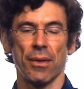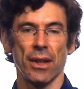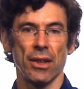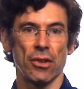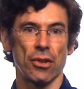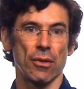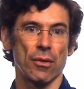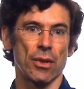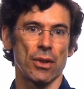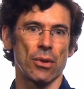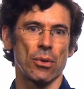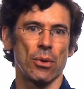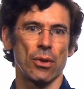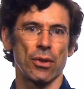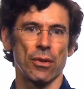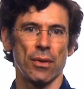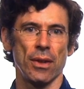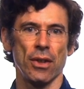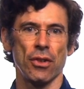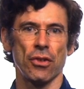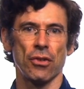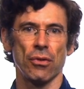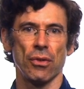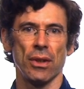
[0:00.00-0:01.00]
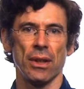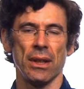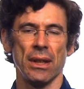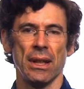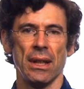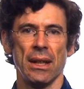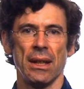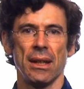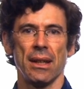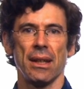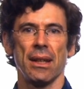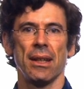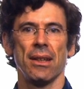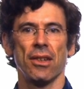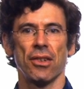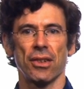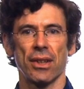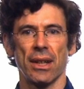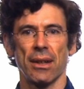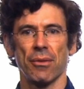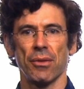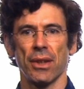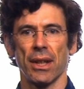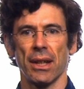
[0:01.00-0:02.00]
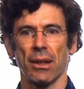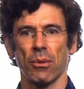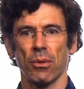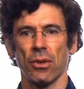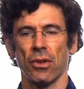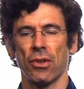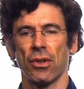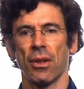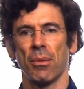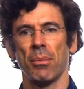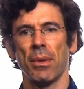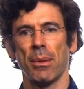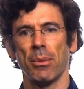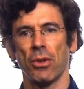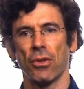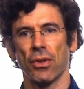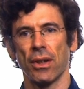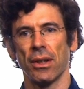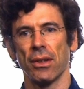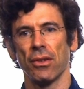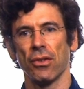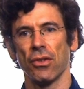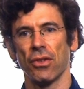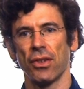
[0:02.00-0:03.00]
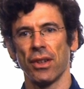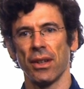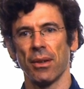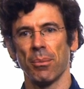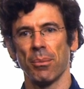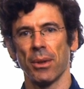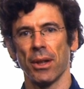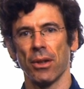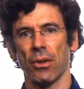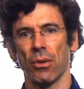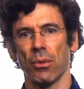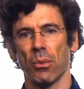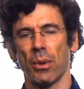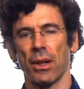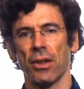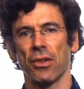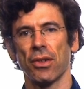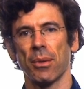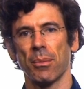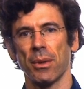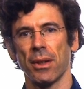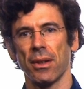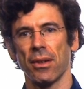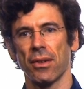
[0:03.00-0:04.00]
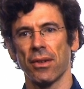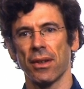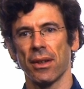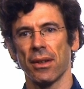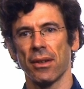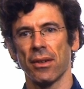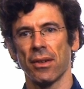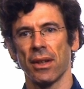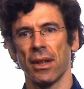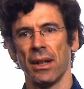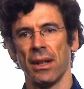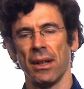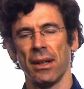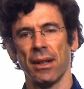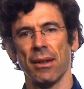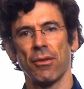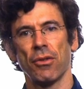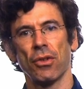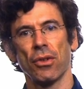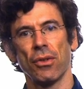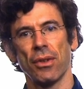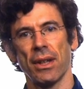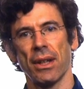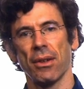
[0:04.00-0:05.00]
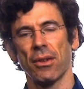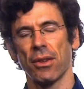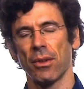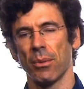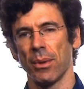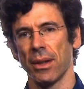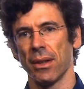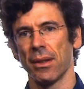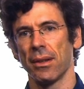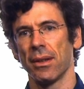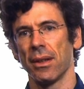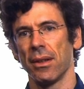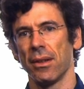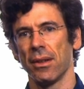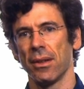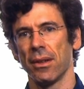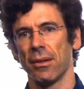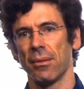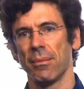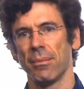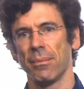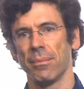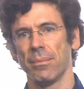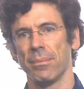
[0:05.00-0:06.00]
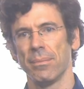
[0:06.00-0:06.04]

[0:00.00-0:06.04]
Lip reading: events over the course of history in this kind of language, and maybe try to understand better why some of these things have turned out the way that they did.